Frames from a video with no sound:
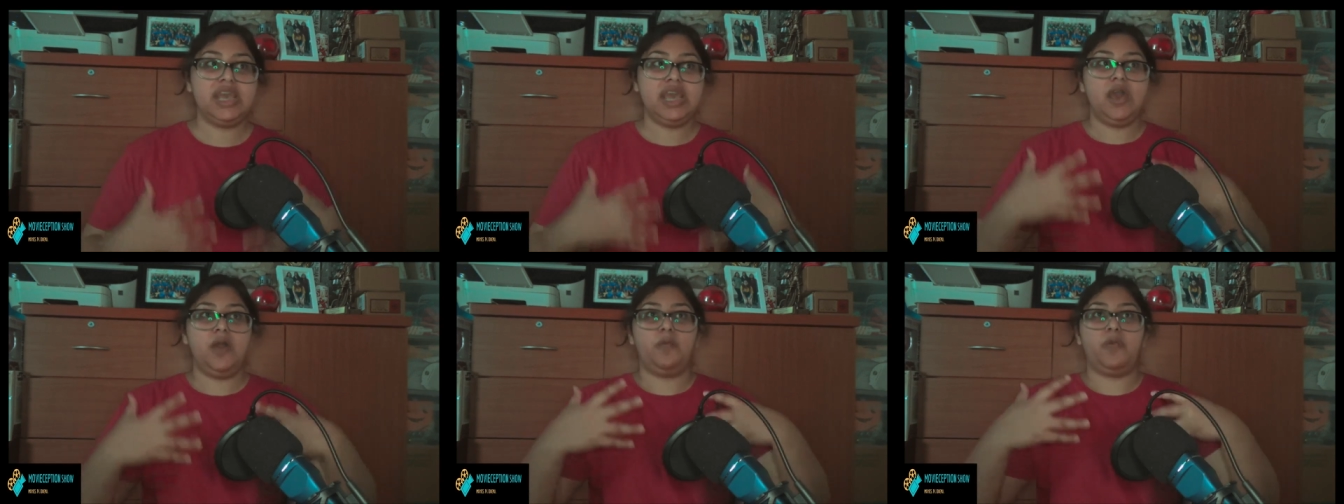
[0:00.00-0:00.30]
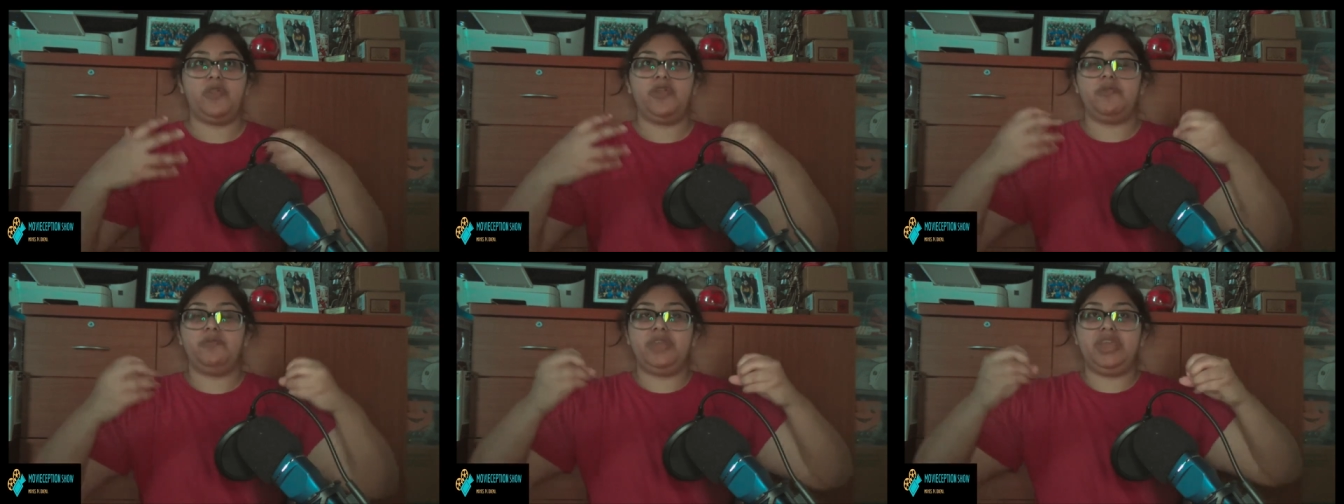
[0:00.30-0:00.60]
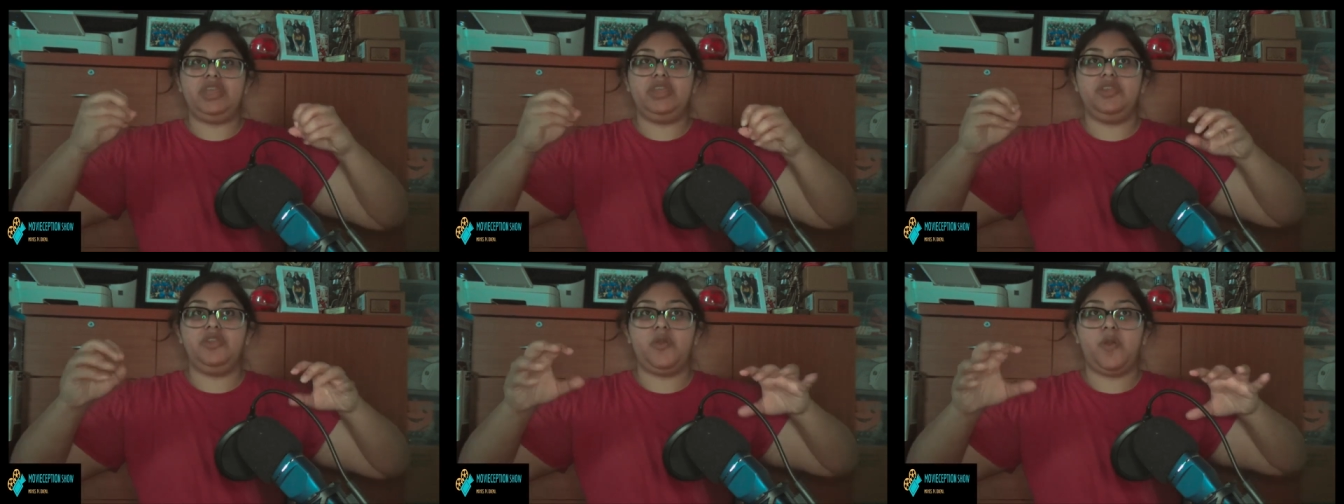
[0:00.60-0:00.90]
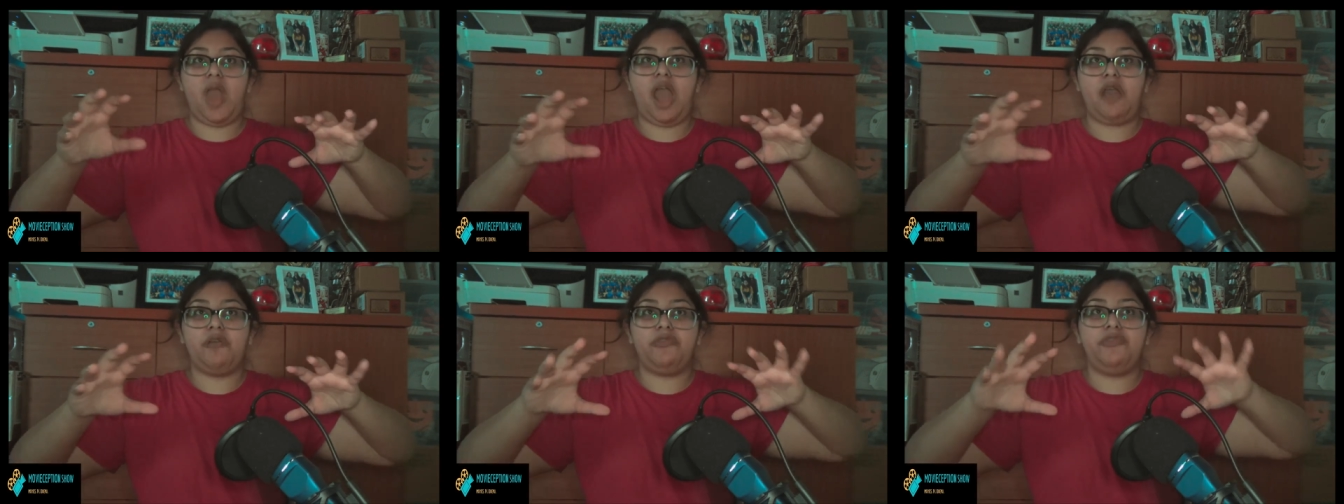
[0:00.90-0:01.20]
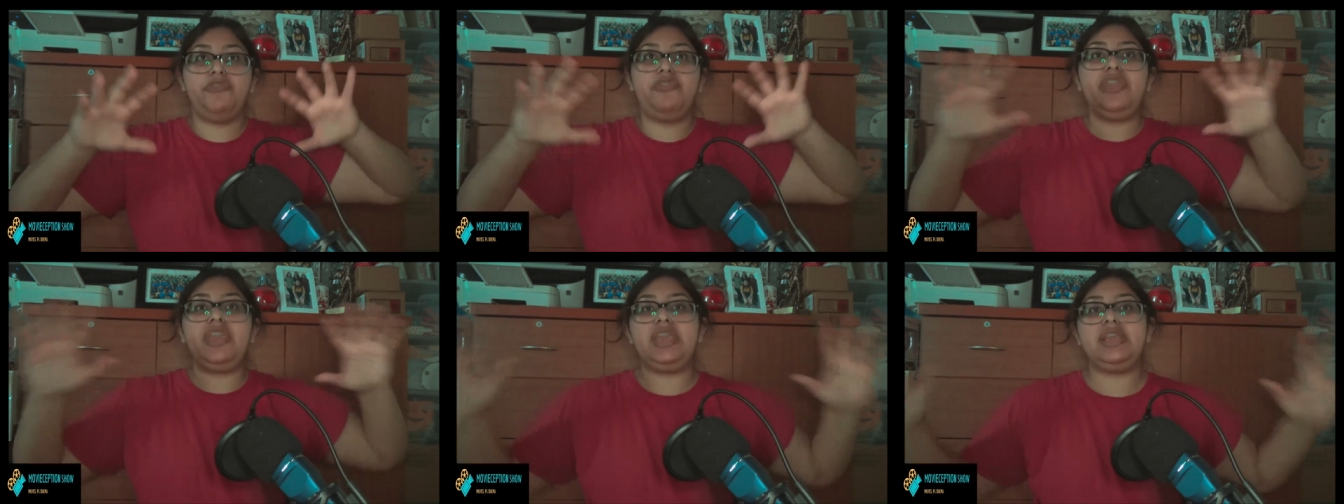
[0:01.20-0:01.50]
whether it be, you know, how
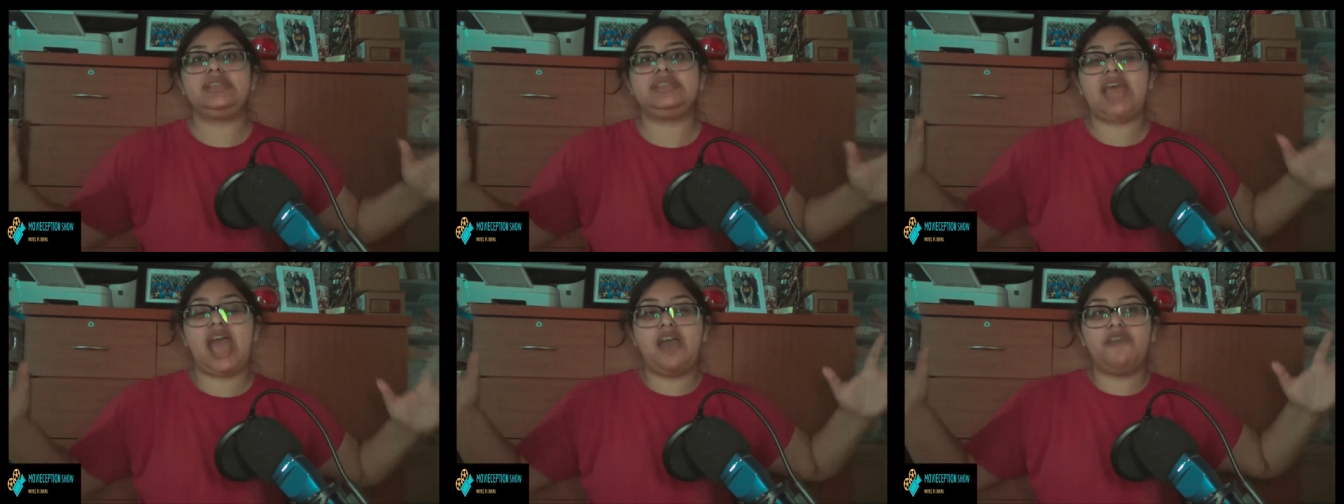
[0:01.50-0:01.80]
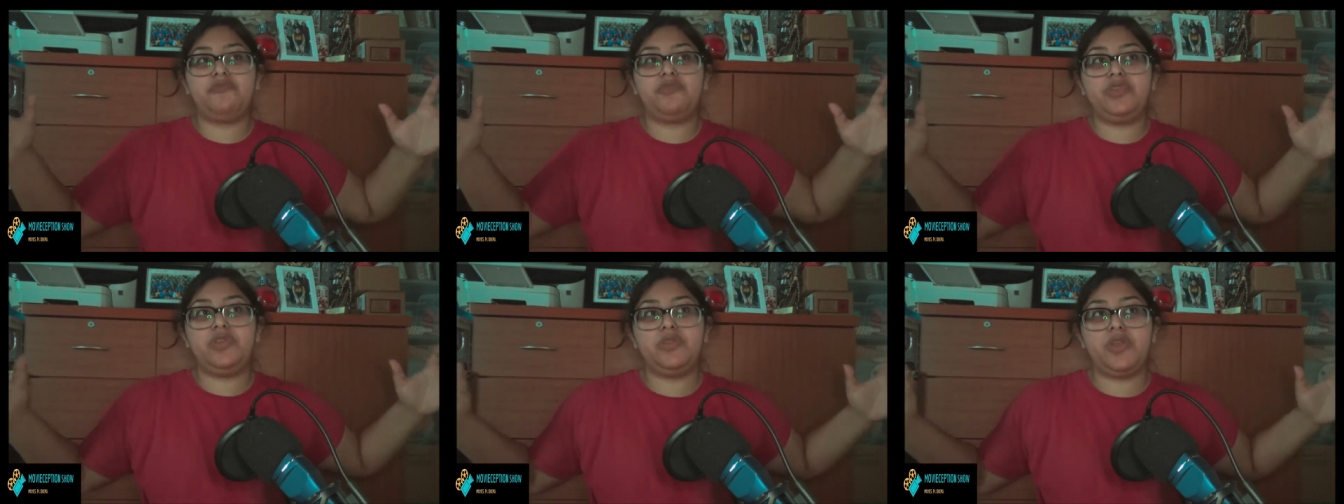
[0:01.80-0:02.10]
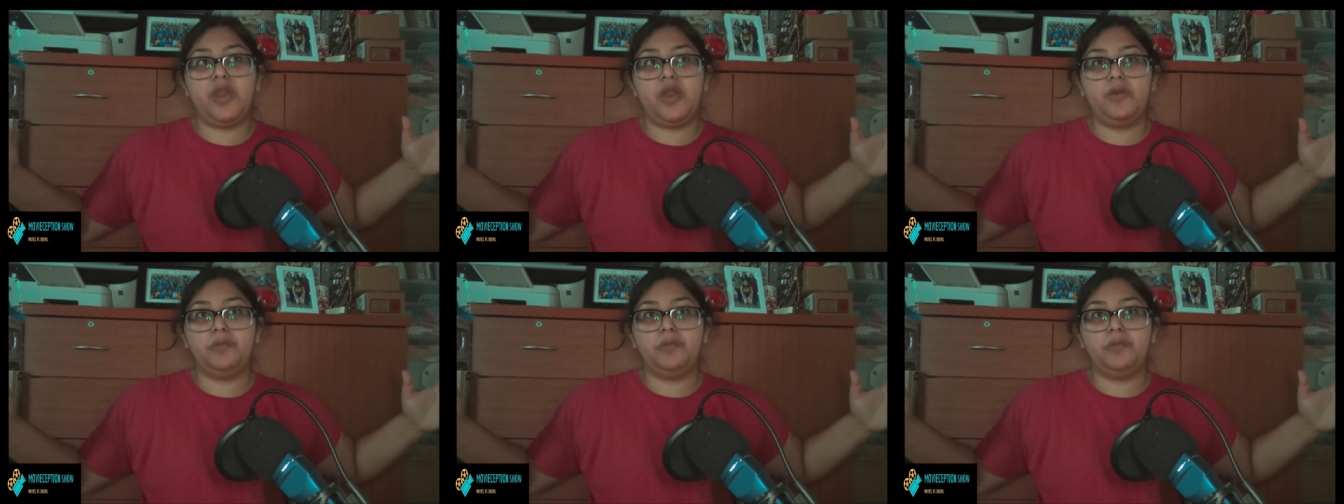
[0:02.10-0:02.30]
things have, you know,